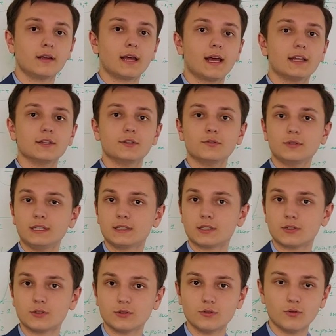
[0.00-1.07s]
and you need to
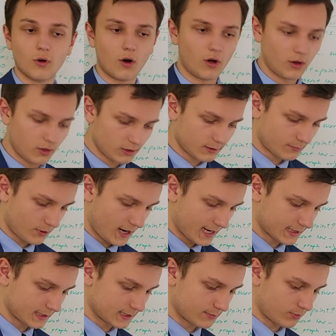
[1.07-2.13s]
do all the
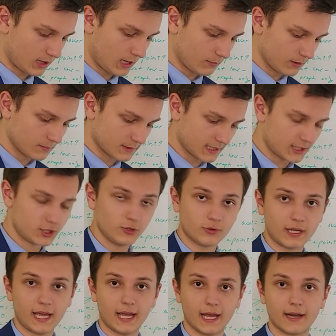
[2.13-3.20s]
practice problems that you
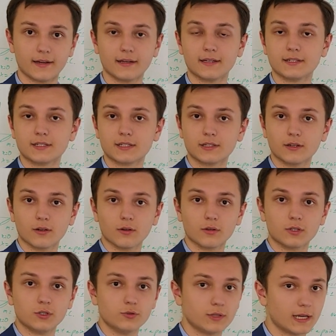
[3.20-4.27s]
can until
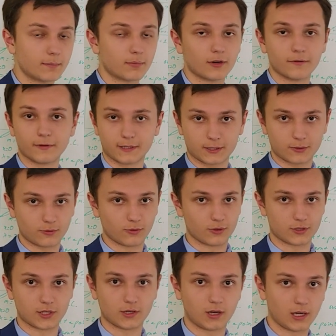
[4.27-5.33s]
you get perfect scores
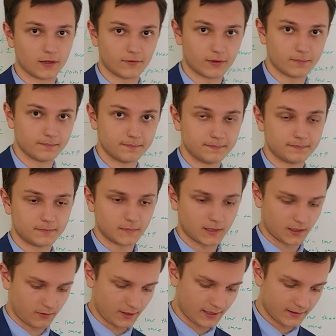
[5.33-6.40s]
on all of them.
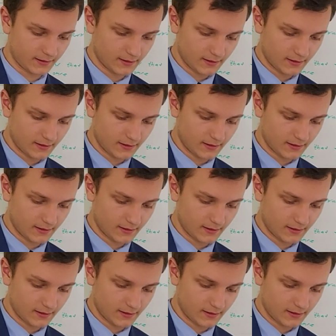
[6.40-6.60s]
All right?